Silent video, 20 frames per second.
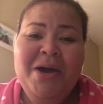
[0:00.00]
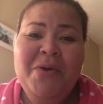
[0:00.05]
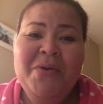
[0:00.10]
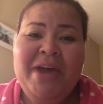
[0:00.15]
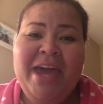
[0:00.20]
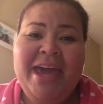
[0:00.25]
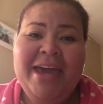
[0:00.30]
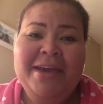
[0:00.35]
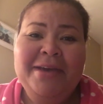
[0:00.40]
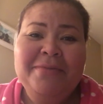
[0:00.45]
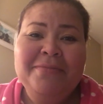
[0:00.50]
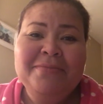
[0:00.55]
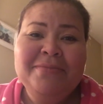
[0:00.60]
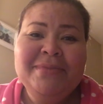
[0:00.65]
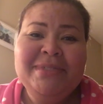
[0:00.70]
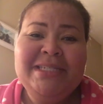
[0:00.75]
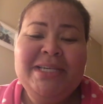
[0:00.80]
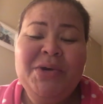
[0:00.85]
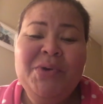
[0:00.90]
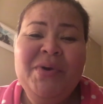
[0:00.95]
Okay,
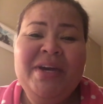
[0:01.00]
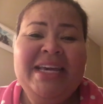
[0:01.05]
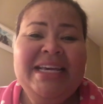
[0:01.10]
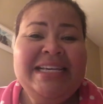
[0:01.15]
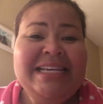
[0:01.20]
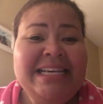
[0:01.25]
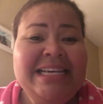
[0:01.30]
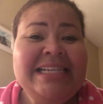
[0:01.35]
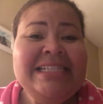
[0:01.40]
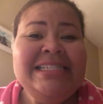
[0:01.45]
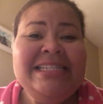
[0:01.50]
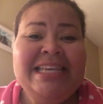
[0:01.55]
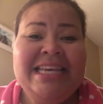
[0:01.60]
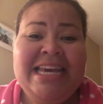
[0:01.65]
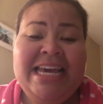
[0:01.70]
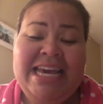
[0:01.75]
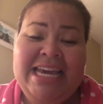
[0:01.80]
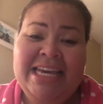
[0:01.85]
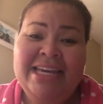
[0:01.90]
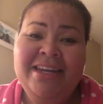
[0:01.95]
so it is
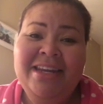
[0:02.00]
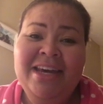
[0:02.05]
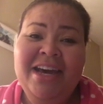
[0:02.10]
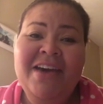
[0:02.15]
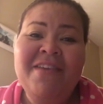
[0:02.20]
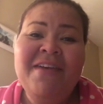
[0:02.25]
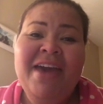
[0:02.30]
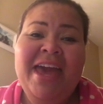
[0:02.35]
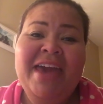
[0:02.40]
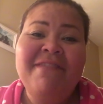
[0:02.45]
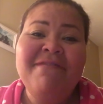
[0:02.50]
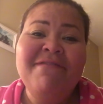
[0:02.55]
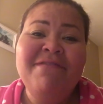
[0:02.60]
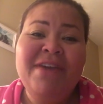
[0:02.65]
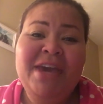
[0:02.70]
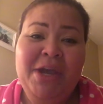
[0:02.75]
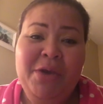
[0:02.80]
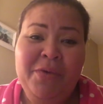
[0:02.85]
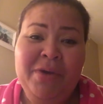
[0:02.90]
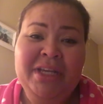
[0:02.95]
the end of a
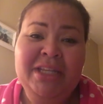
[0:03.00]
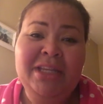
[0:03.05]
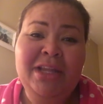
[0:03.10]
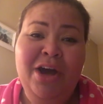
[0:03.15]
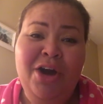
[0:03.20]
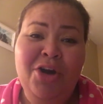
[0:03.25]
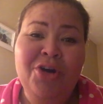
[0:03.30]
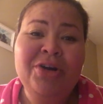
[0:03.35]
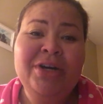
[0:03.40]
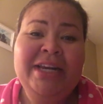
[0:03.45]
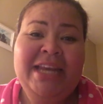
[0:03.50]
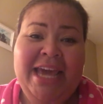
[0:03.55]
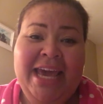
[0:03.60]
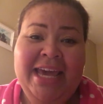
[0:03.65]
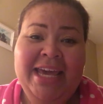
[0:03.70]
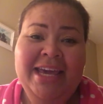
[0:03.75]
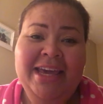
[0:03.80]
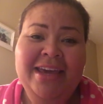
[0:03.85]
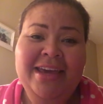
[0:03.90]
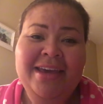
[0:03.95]
very long
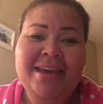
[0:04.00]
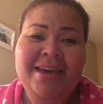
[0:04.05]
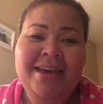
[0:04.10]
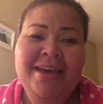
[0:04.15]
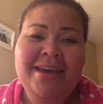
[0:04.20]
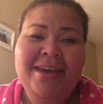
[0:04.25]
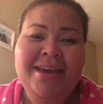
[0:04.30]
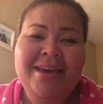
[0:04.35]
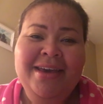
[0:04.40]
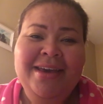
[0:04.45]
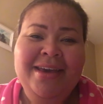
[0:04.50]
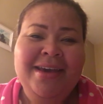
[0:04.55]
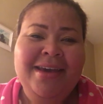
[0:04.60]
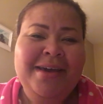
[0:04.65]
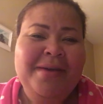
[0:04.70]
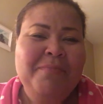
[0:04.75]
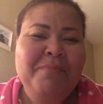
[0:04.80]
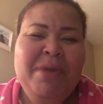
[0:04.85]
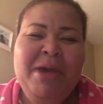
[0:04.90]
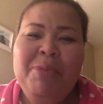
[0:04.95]
day.
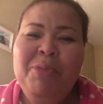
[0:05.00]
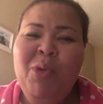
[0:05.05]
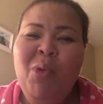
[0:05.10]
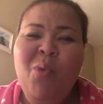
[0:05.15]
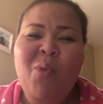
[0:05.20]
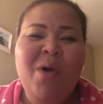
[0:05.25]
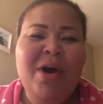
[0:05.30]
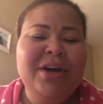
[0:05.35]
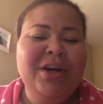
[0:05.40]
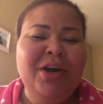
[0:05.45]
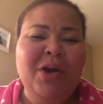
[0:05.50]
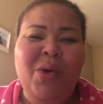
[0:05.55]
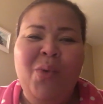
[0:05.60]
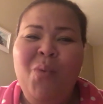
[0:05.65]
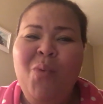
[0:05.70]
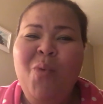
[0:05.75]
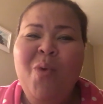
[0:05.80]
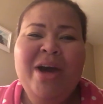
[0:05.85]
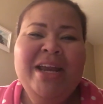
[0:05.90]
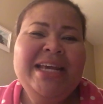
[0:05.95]
People wonder,
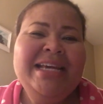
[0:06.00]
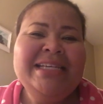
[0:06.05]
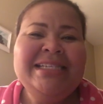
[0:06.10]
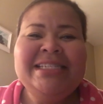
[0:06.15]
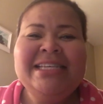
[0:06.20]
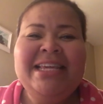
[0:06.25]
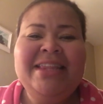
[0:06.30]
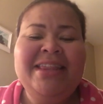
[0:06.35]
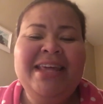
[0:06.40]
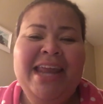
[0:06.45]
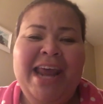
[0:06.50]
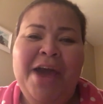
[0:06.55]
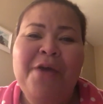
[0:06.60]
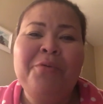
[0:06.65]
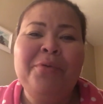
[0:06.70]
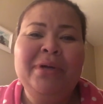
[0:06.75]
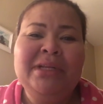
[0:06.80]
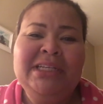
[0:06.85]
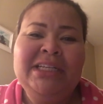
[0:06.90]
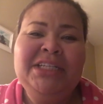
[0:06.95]
what is it that I
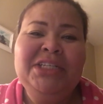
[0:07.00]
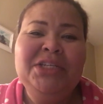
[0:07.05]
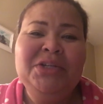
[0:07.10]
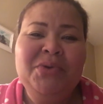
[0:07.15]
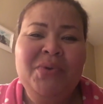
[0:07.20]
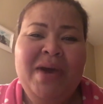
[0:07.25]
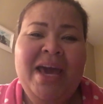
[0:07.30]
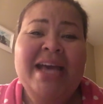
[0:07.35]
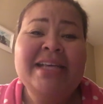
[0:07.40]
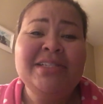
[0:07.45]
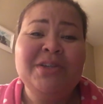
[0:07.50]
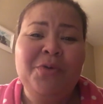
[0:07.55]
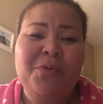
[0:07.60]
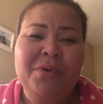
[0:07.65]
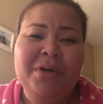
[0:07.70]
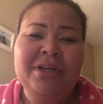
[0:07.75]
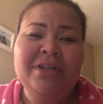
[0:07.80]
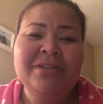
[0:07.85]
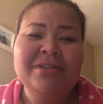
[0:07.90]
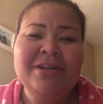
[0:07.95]
really do as a
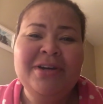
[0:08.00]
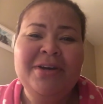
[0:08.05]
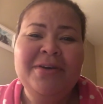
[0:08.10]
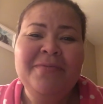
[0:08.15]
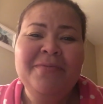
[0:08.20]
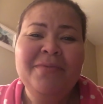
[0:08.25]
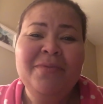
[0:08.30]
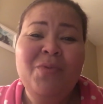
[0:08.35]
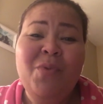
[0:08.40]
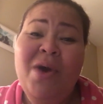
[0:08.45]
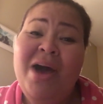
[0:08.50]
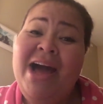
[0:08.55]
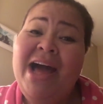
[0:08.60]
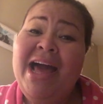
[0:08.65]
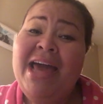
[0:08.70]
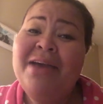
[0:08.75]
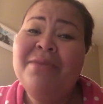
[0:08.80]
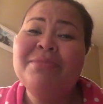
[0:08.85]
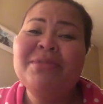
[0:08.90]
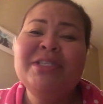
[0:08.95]
realtor? Well,
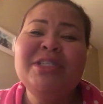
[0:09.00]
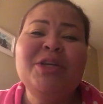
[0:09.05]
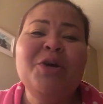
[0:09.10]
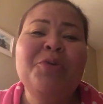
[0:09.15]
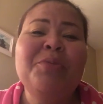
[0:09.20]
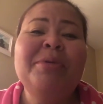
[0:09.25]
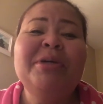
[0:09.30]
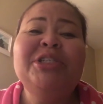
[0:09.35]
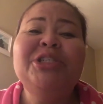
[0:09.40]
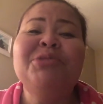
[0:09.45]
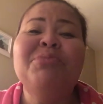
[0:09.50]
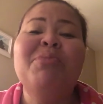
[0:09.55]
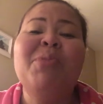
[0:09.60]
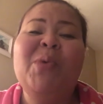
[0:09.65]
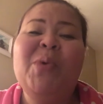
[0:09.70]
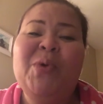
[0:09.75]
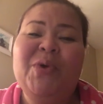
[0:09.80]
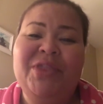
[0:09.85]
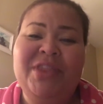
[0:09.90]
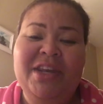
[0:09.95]
I am so much
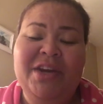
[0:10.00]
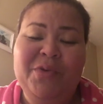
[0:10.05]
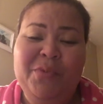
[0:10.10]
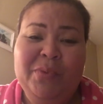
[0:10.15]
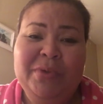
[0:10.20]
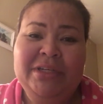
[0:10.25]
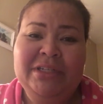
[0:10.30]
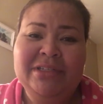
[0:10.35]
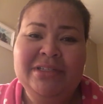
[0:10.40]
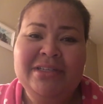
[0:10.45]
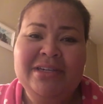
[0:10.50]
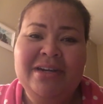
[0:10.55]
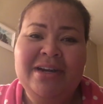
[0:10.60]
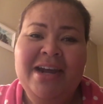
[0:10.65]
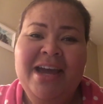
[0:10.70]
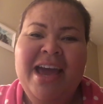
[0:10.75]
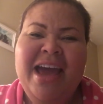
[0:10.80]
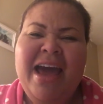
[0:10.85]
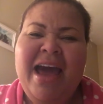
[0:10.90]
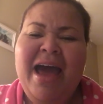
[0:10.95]
more than a realtor.
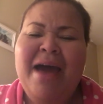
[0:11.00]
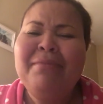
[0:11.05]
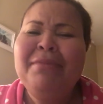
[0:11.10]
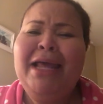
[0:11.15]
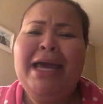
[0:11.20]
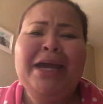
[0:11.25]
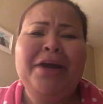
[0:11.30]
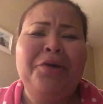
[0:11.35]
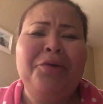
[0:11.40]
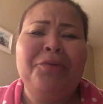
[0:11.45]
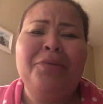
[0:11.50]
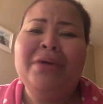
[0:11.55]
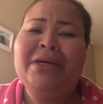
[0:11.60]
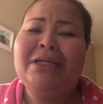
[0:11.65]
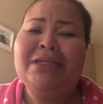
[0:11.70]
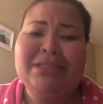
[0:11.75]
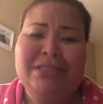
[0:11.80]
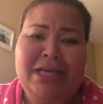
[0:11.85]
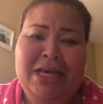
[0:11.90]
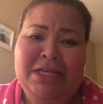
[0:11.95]
I'm like a
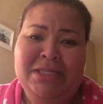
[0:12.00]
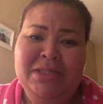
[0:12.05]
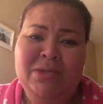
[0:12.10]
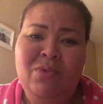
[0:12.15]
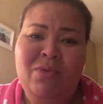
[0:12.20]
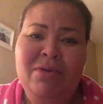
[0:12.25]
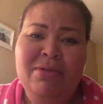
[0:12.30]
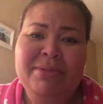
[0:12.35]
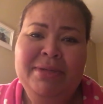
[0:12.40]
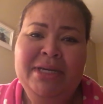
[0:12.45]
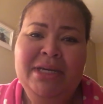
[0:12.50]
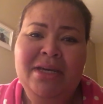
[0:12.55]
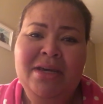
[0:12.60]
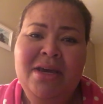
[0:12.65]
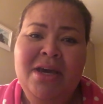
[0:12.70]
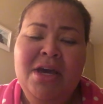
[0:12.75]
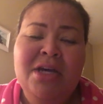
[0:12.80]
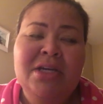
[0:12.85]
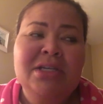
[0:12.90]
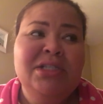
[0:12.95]
Renaissance woman.
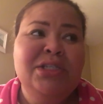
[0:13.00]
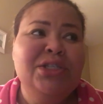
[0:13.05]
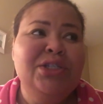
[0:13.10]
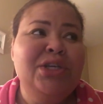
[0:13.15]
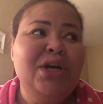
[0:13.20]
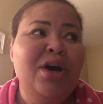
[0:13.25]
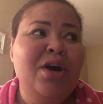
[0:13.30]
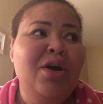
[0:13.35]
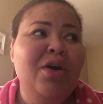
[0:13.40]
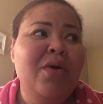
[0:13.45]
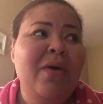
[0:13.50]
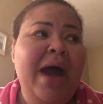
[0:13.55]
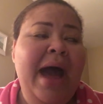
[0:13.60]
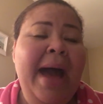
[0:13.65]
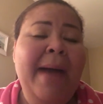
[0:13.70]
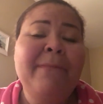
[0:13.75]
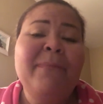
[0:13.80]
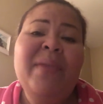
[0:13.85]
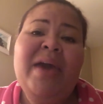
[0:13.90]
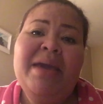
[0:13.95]
So
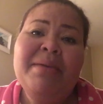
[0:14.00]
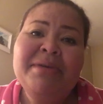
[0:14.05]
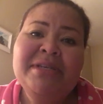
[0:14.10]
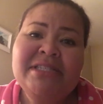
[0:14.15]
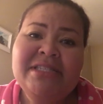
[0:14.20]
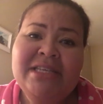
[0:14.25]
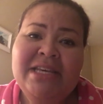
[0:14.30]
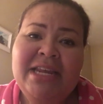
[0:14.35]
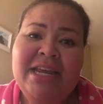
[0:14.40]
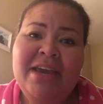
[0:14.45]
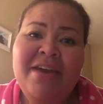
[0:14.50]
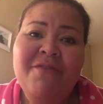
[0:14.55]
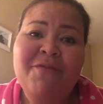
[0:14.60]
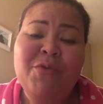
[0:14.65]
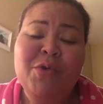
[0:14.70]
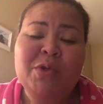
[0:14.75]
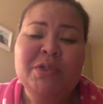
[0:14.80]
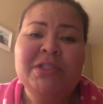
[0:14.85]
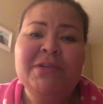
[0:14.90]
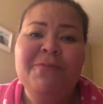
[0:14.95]
I'm babysitting
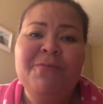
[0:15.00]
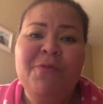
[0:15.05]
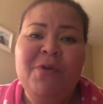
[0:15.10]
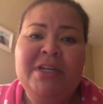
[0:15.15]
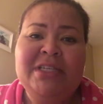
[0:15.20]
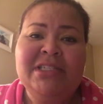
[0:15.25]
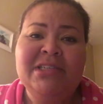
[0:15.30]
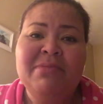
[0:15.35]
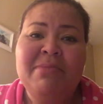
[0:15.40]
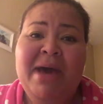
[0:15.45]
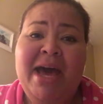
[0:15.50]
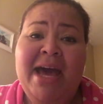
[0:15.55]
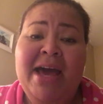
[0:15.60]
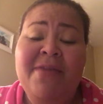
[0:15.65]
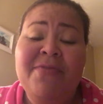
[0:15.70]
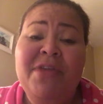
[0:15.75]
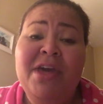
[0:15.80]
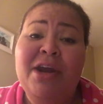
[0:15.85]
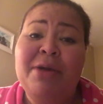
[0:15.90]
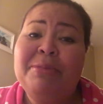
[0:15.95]
for some friends of
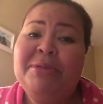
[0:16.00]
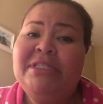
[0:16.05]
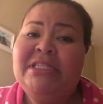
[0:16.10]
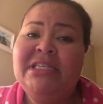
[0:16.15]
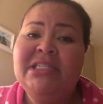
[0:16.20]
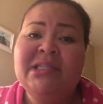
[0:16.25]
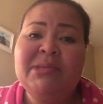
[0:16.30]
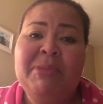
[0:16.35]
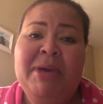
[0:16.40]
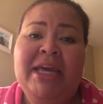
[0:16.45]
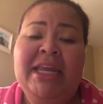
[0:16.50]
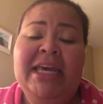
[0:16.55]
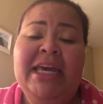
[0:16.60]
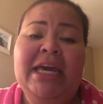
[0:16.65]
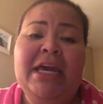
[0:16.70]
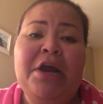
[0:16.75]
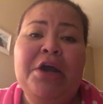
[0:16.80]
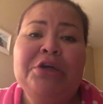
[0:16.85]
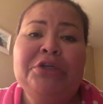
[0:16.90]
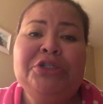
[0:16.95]
mine that are participating
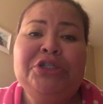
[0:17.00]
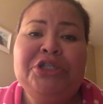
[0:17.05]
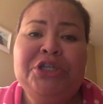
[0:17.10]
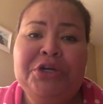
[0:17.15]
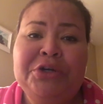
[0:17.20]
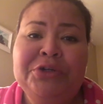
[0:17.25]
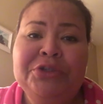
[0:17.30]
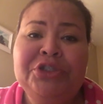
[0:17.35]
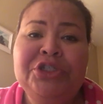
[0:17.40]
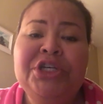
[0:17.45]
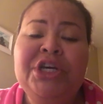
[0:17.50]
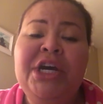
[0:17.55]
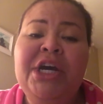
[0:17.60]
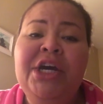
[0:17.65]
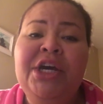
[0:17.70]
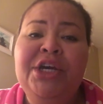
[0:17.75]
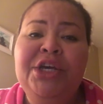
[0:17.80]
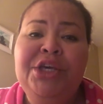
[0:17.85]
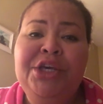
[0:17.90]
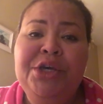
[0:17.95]
in our church
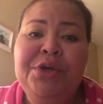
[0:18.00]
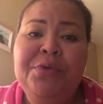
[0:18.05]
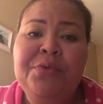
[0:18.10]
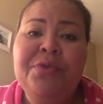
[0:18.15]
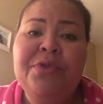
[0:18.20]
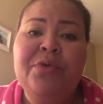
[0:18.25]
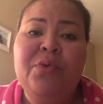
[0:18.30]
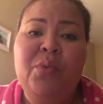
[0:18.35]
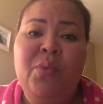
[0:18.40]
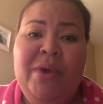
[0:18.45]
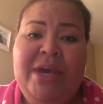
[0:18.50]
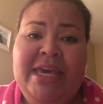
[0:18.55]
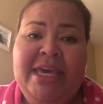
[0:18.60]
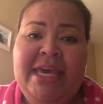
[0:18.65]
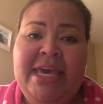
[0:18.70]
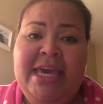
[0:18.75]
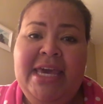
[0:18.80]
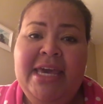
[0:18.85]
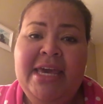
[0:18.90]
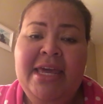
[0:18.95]
youth
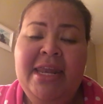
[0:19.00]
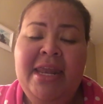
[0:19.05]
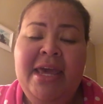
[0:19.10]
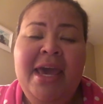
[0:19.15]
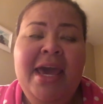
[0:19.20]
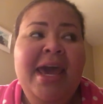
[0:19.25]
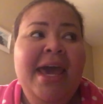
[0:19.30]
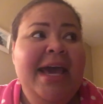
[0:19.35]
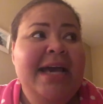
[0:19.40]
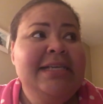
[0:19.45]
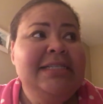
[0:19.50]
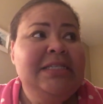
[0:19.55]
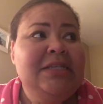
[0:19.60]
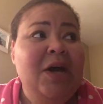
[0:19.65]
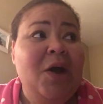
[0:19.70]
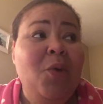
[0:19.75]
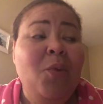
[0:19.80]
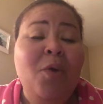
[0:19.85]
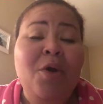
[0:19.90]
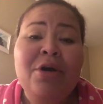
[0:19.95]
weekend. And
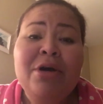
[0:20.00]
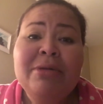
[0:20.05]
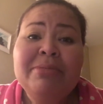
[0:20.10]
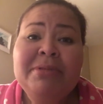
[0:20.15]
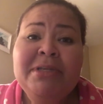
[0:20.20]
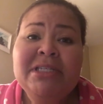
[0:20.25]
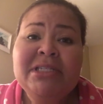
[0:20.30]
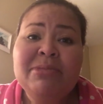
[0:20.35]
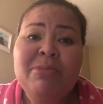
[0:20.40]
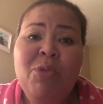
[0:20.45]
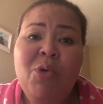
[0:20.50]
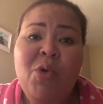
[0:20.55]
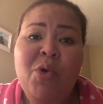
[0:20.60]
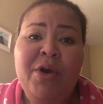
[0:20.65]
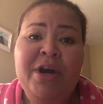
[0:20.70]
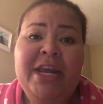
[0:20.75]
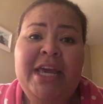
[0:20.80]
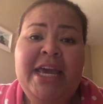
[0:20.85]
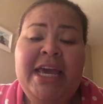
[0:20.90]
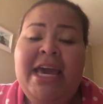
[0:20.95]
so I woke up this
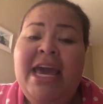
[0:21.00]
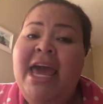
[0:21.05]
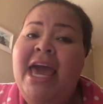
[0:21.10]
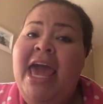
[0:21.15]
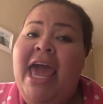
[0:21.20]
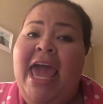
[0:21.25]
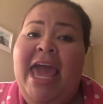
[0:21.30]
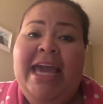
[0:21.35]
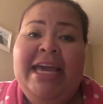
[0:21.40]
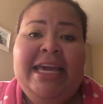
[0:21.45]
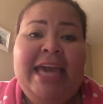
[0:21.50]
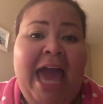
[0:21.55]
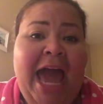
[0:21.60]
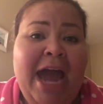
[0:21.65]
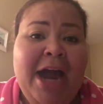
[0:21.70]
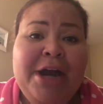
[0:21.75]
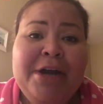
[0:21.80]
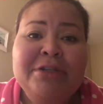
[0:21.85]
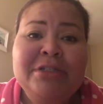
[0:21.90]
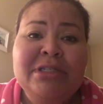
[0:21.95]
morning and
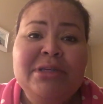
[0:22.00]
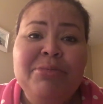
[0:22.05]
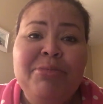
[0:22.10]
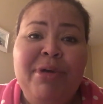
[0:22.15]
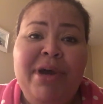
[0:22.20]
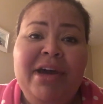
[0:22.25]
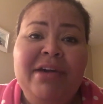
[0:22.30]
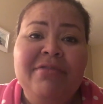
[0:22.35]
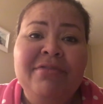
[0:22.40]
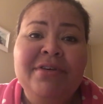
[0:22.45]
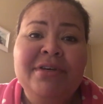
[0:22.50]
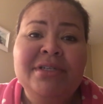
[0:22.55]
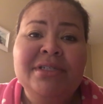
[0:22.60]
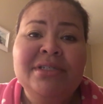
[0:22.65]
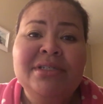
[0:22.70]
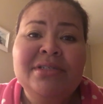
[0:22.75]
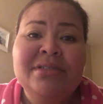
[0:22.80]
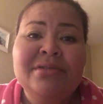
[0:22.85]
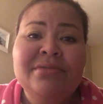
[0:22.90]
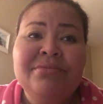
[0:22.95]
got her some
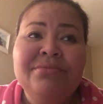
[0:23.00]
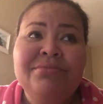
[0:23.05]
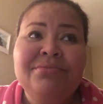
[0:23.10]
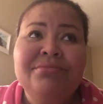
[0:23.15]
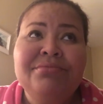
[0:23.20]
breakfast.